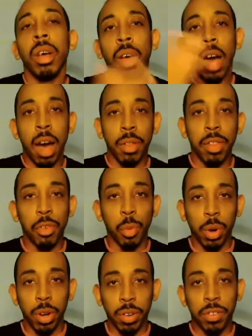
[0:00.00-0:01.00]
How this
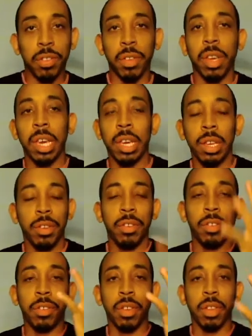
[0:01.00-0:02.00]
works
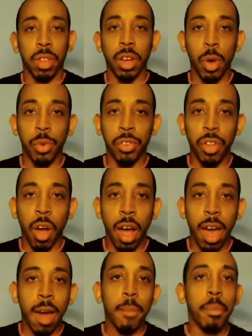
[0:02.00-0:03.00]
is the co-star
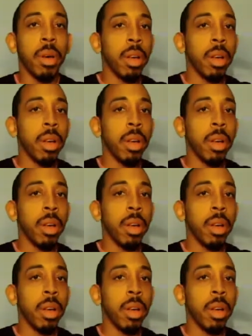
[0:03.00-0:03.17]
app.